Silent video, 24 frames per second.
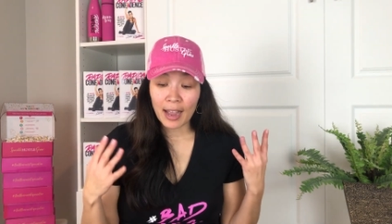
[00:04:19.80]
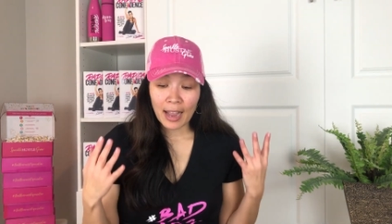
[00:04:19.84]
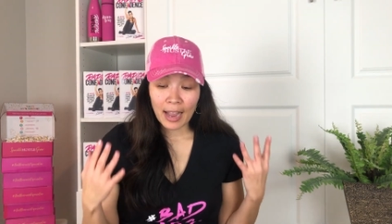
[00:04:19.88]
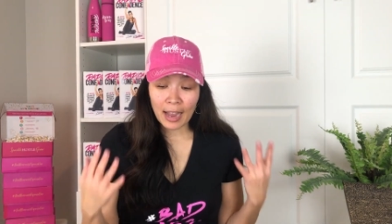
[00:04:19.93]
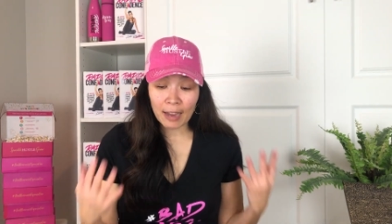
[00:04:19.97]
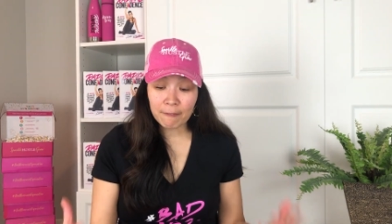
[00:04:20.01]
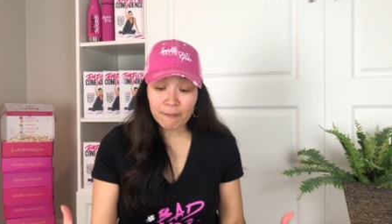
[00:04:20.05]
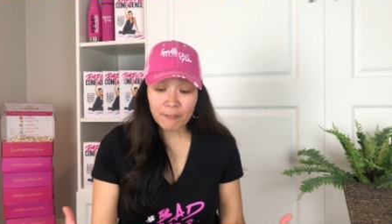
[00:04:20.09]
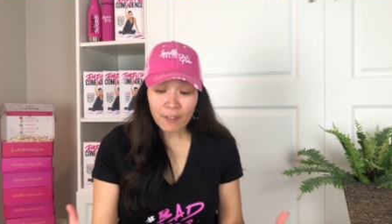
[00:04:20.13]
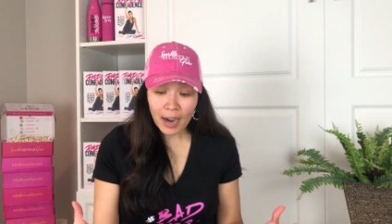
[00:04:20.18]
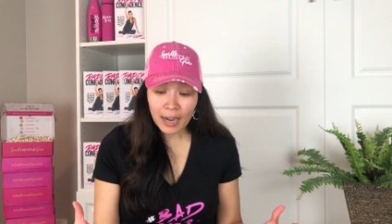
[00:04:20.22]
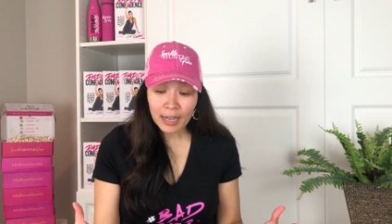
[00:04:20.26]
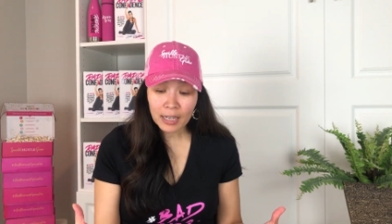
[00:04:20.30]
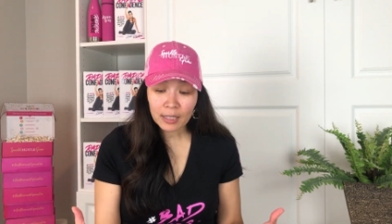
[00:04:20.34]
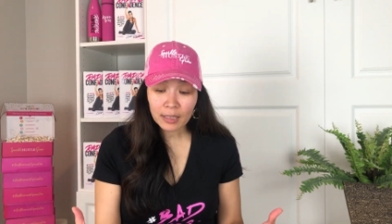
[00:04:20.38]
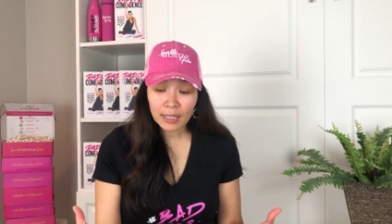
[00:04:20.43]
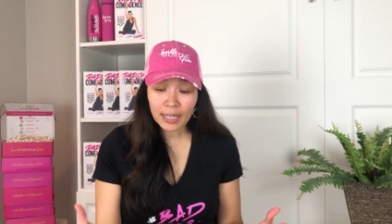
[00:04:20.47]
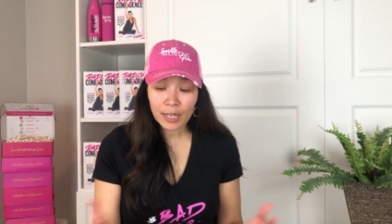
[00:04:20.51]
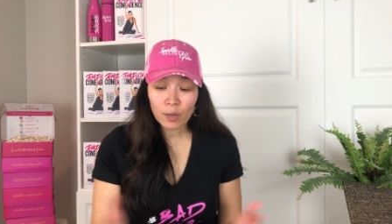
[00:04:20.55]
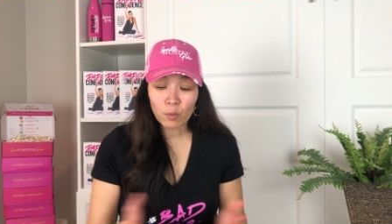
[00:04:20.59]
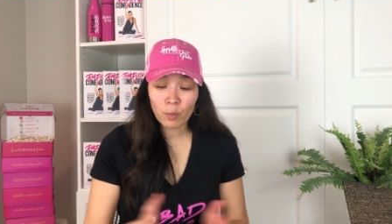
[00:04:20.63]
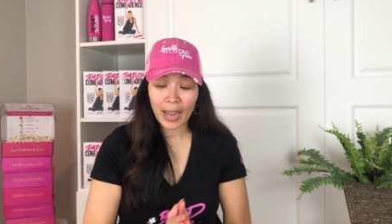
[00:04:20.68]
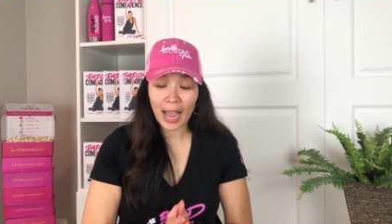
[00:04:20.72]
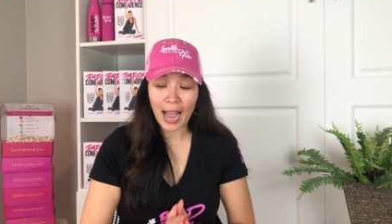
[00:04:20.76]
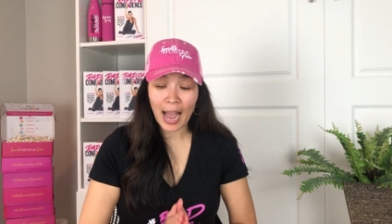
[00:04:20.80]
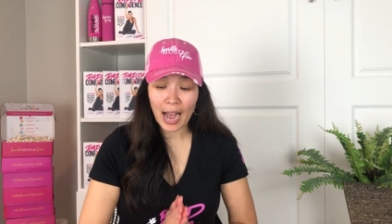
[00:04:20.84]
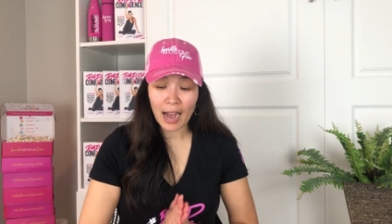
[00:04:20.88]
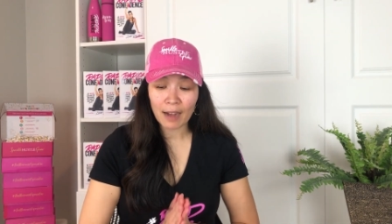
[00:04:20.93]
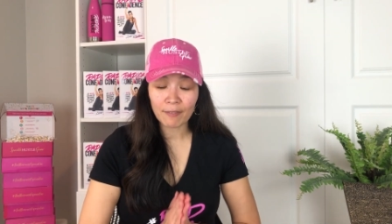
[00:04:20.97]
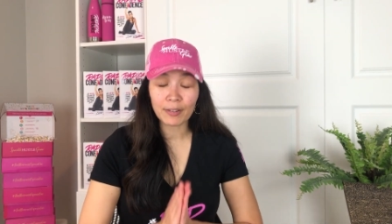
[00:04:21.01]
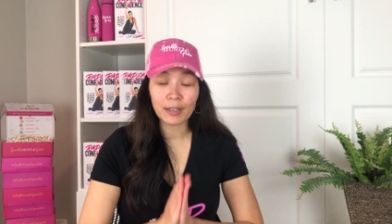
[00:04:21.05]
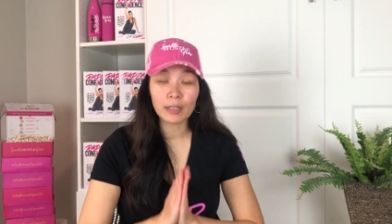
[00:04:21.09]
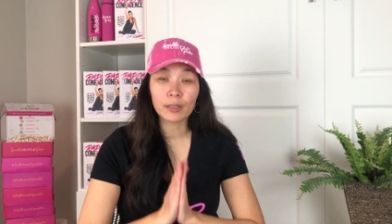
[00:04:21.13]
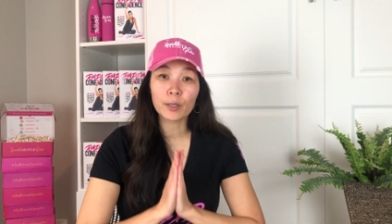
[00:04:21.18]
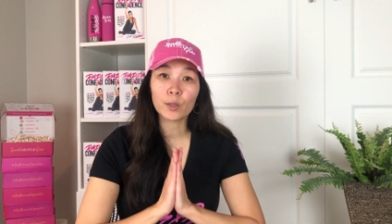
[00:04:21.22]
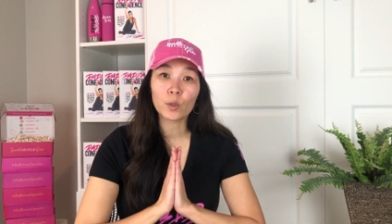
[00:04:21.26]
And finally, we have
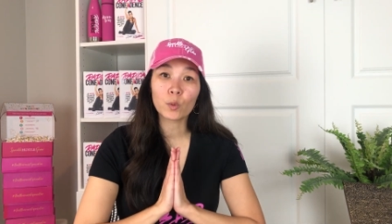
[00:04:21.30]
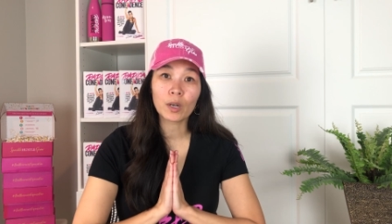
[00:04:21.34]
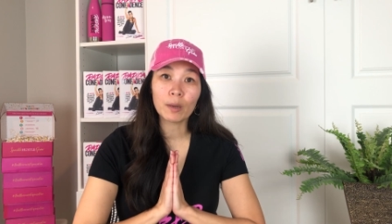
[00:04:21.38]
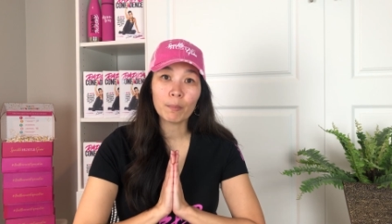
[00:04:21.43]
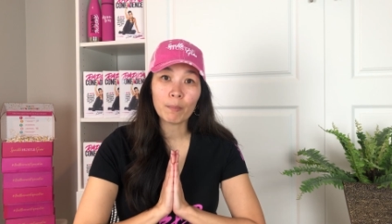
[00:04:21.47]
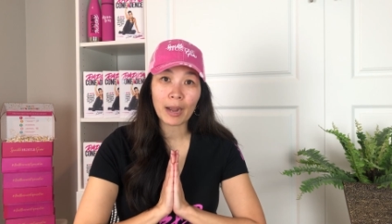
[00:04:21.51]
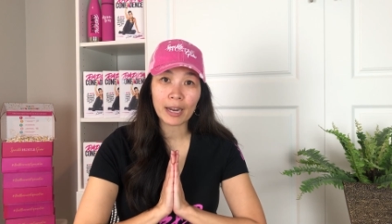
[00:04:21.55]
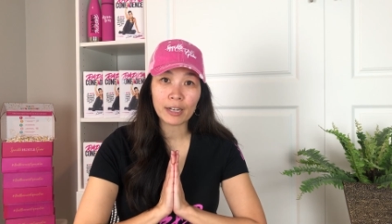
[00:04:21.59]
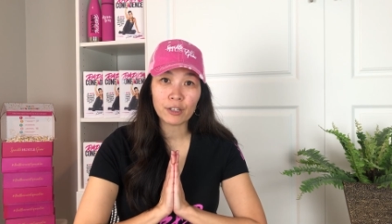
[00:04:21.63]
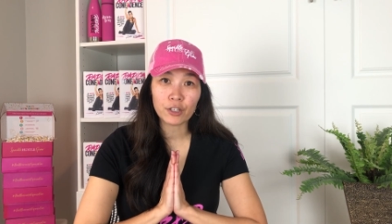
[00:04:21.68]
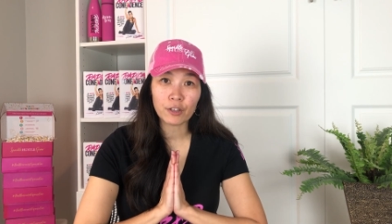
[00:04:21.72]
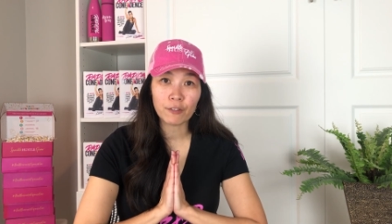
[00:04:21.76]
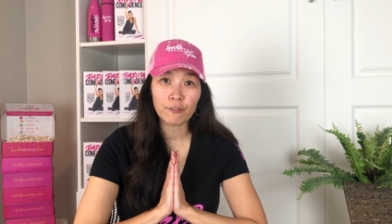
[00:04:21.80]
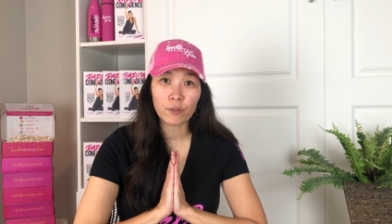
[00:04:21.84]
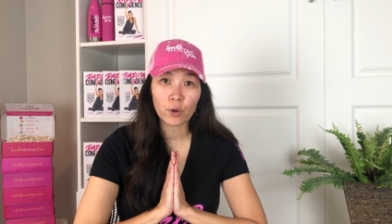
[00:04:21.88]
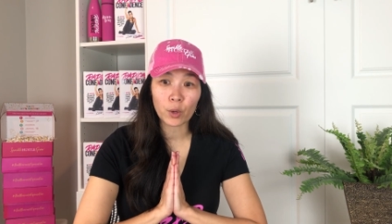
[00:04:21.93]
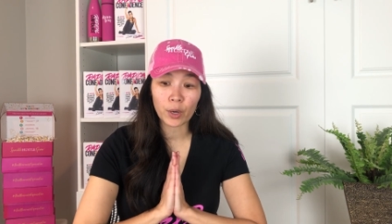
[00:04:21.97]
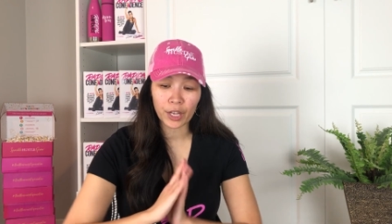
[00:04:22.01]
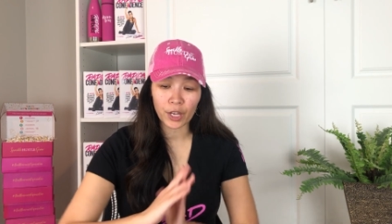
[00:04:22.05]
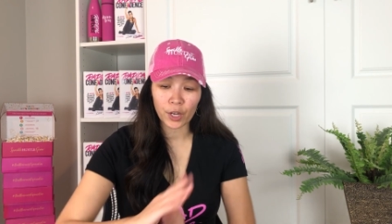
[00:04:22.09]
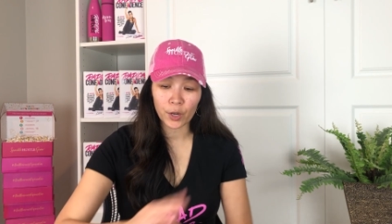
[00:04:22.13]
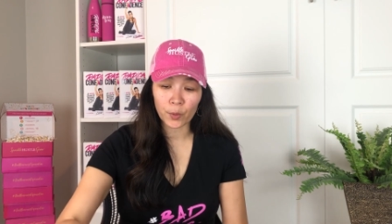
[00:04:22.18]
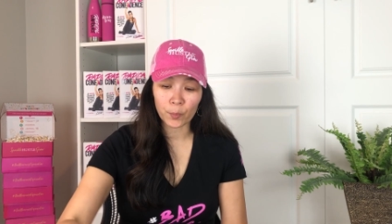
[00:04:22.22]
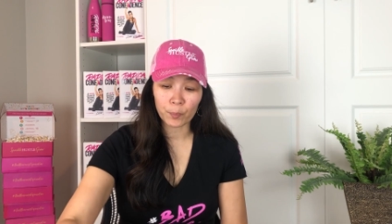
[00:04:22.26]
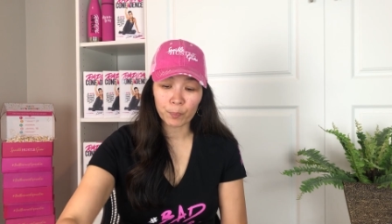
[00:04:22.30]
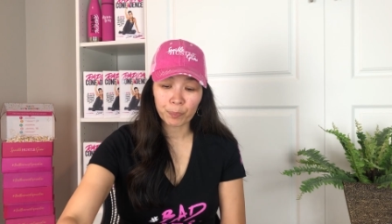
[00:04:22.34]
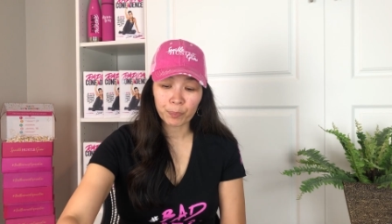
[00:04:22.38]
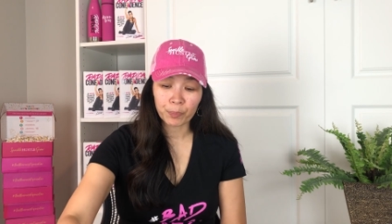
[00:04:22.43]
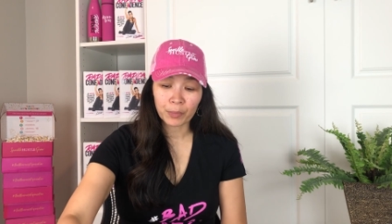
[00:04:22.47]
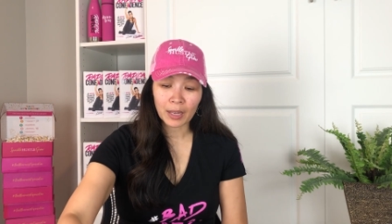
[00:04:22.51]
a little reminder for you.